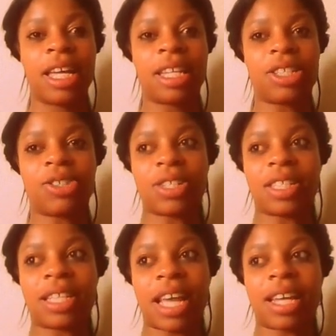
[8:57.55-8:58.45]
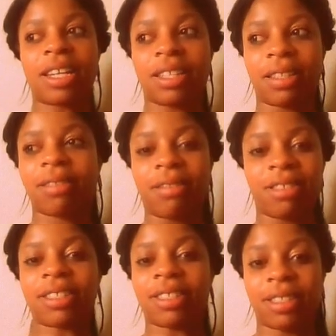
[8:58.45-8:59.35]
It's just that,
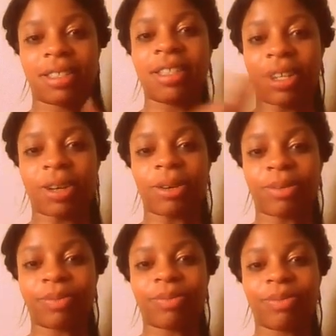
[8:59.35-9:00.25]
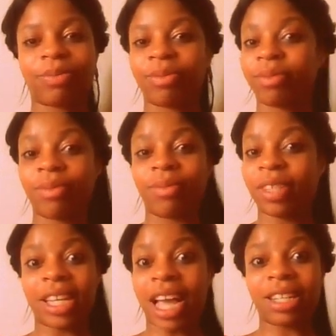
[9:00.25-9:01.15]

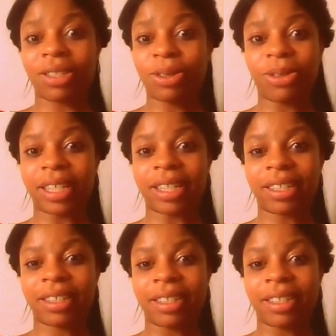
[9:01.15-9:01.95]
you got to do it.